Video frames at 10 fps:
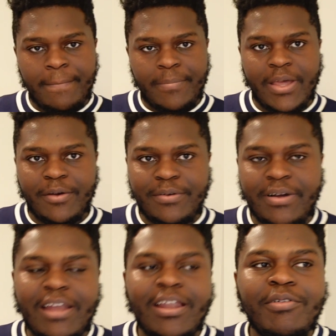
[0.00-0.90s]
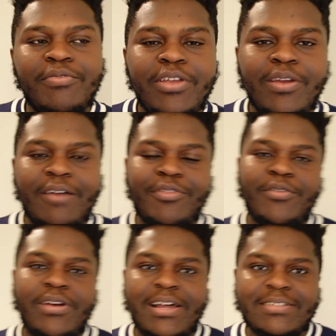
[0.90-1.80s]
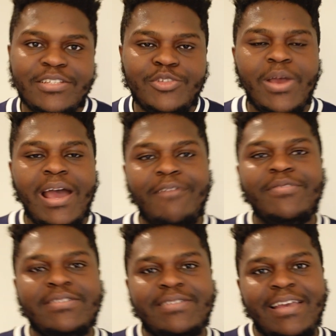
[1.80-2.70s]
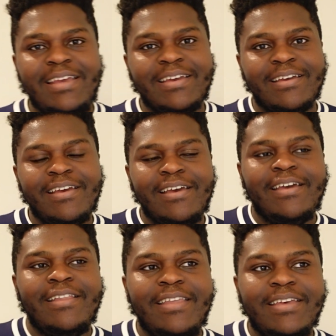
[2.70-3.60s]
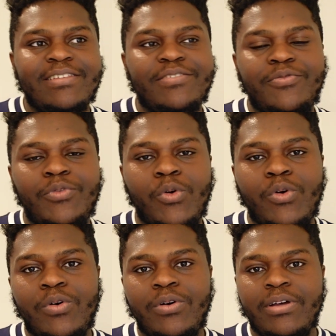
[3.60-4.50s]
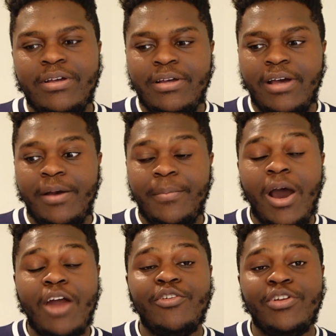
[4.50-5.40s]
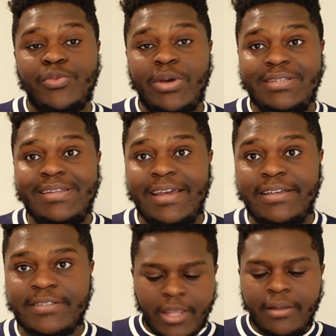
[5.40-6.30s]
Now, another thing you have to realize is you have to stake this for 120 days.